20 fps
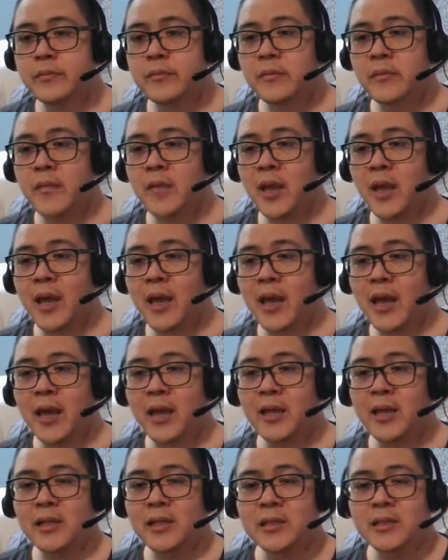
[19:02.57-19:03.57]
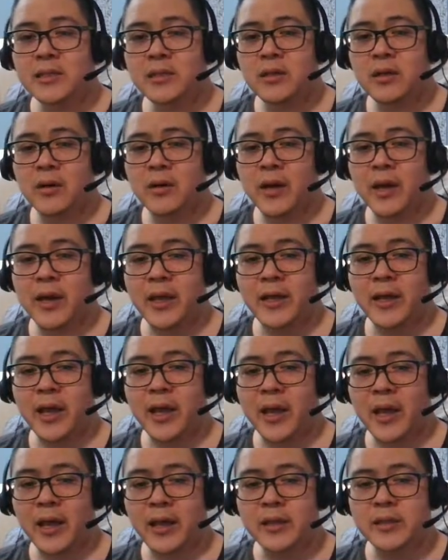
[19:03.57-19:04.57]
And let's go ahead
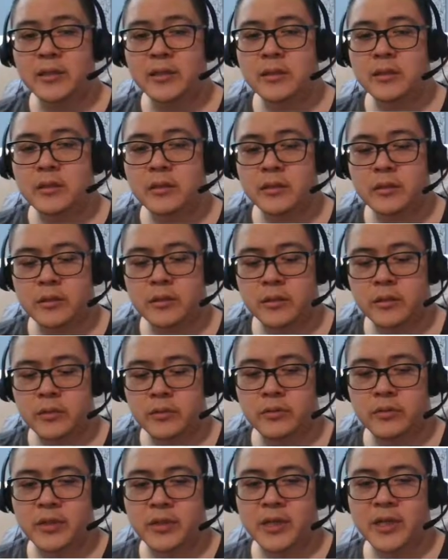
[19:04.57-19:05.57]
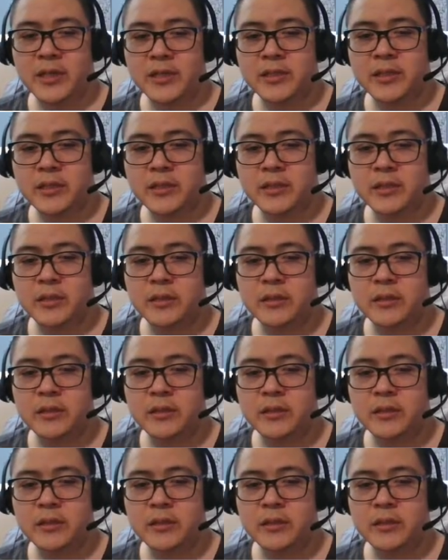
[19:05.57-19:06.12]
and do this.